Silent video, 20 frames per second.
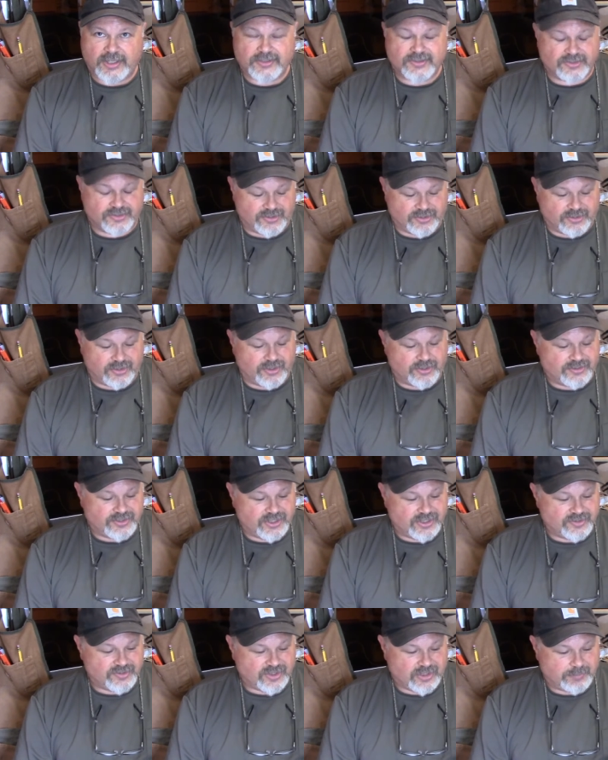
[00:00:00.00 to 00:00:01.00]
cigar
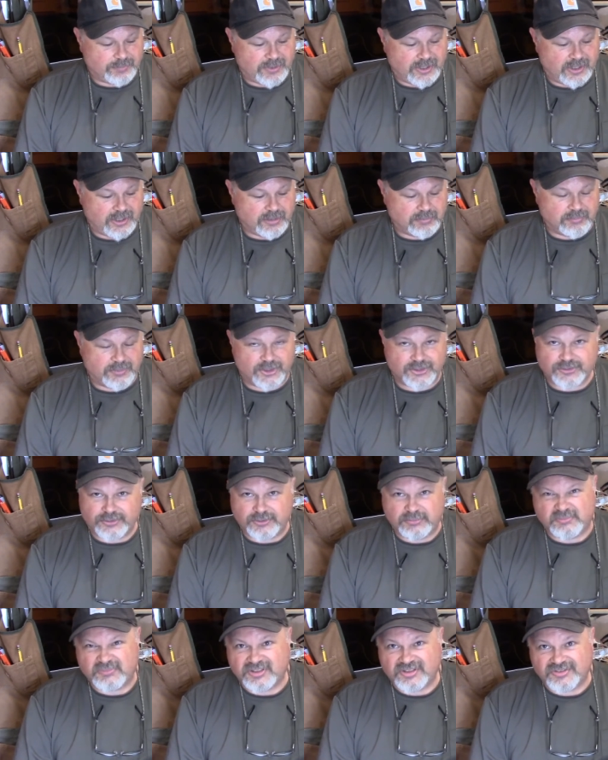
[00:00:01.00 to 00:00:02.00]
tastes like peat and
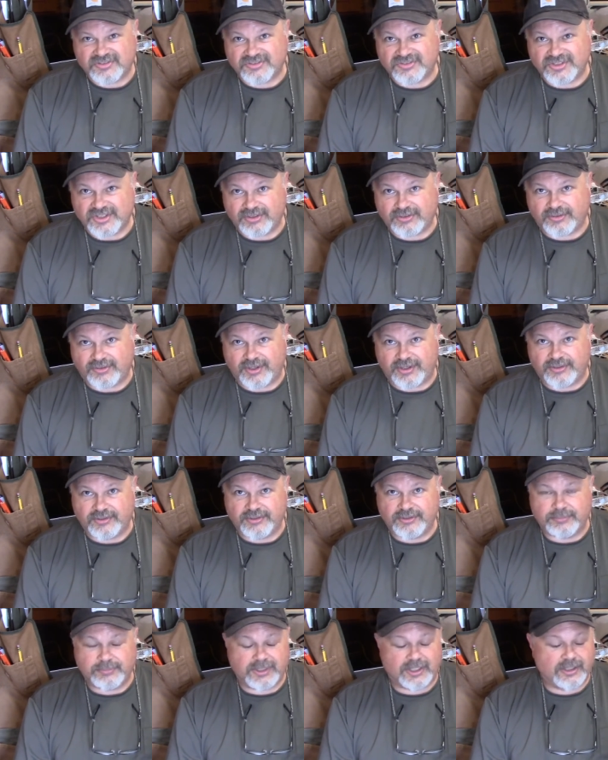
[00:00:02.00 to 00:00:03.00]
mushroom, doesn't sound all that
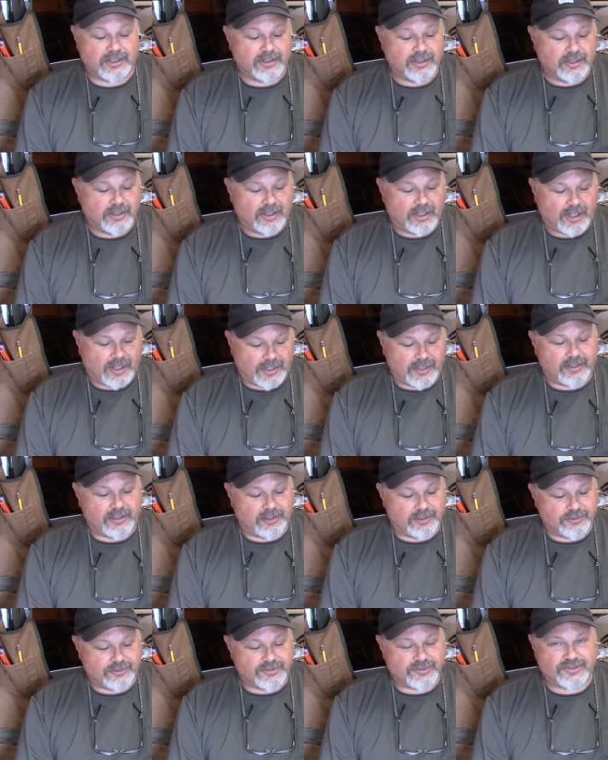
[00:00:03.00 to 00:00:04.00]
good to me, I
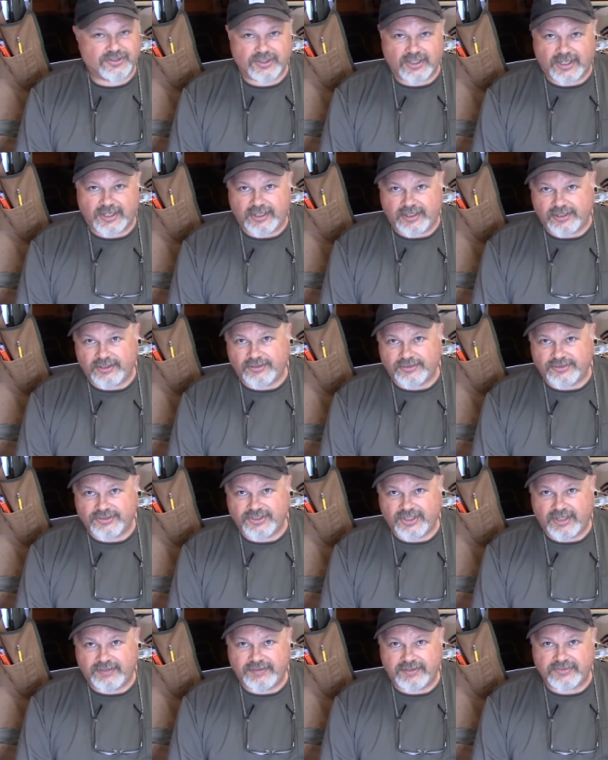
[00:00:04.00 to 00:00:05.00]
could
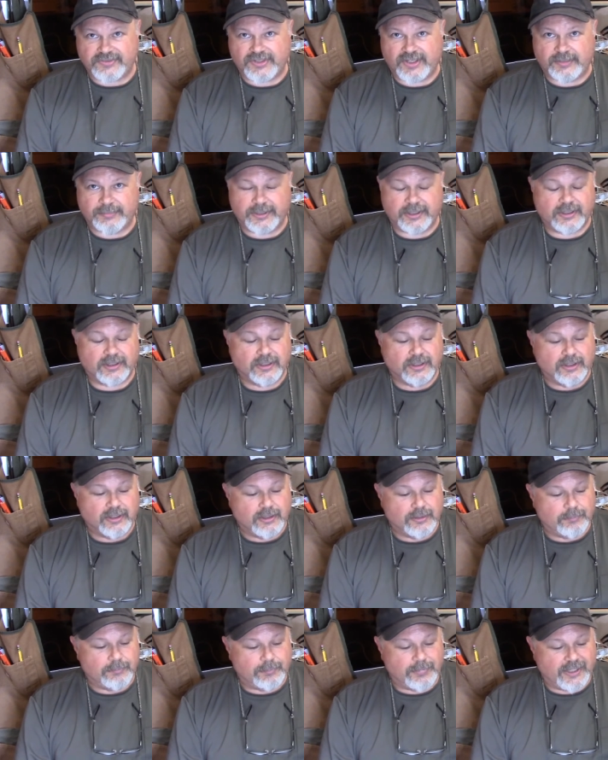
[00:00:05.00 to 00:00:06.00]
understand that sentiment.
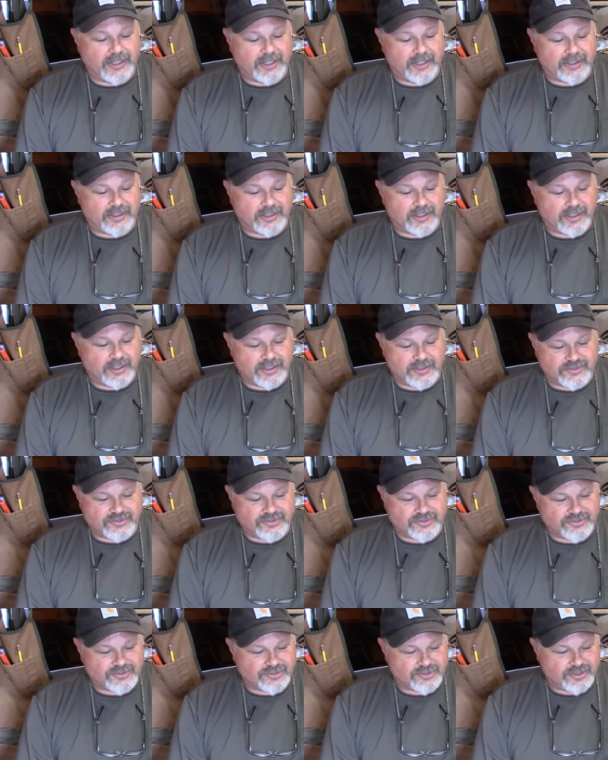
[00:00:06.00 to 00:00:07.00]
But
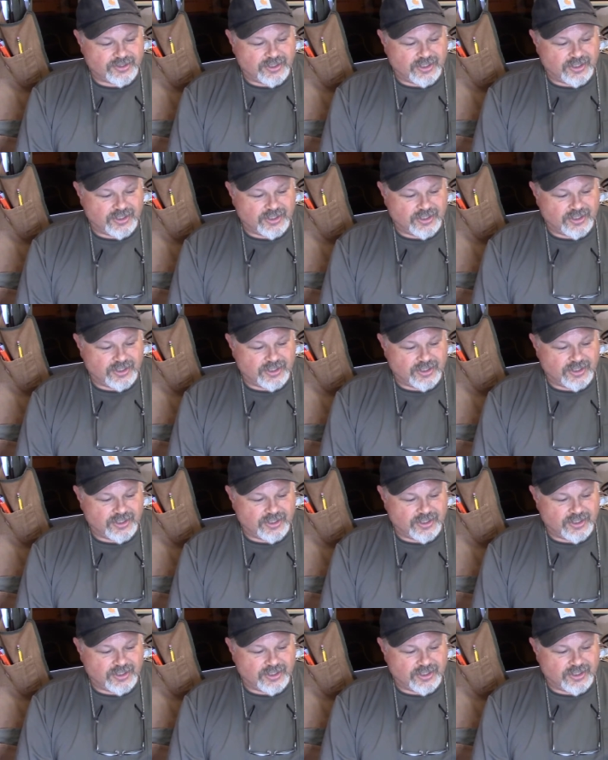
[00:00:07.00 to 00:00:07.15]
it's